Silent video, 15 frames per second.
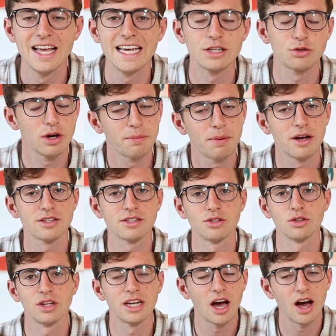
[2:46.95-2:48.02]
is really
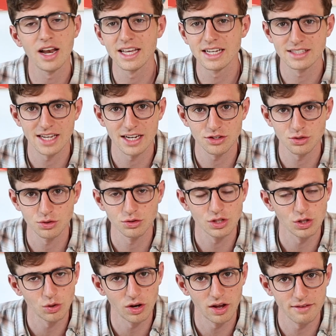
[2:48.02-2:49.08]
personal and highly contextual
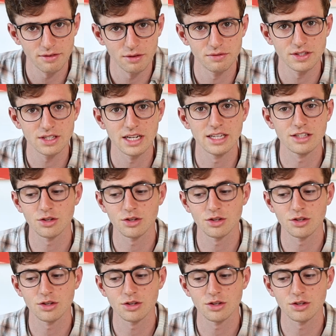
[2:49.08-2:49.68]
to your life, obviously.